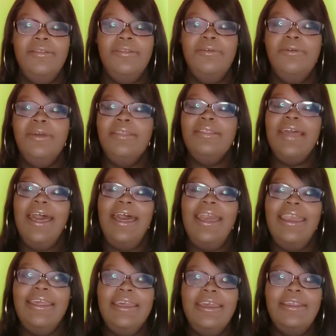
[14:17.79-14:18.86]
You can tie
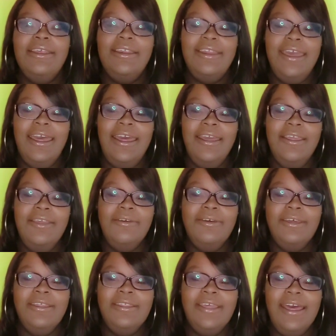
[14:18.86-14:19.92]
it in a knot. You
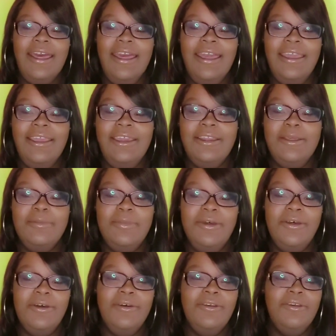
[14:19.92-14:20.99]
can tie it in a
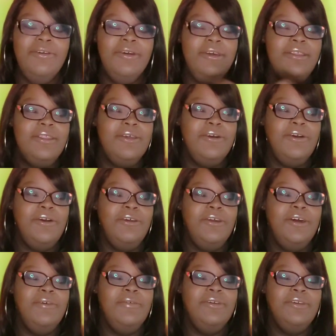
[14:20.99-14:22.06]
bow. You can throw it
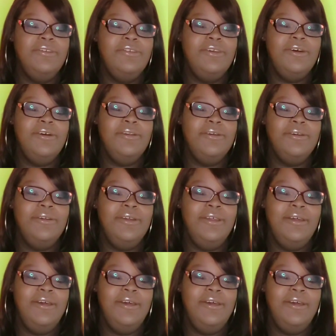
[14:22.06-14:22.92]
over your shoulder.